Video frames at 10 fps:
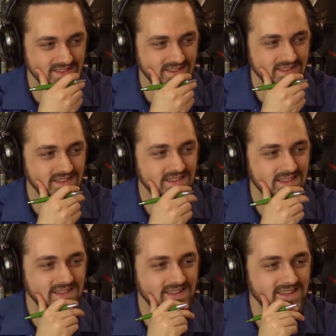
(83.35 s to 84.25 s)

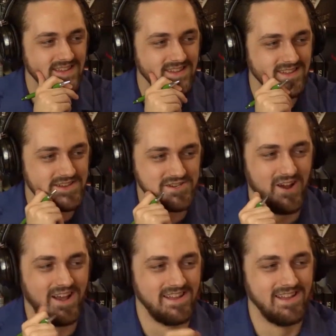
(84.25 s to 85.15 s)

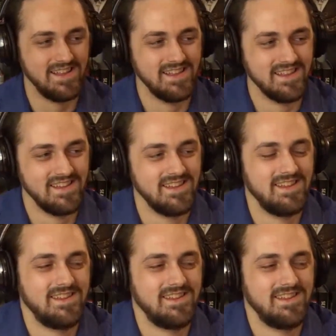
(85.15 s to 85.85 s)
The person shown says nothing.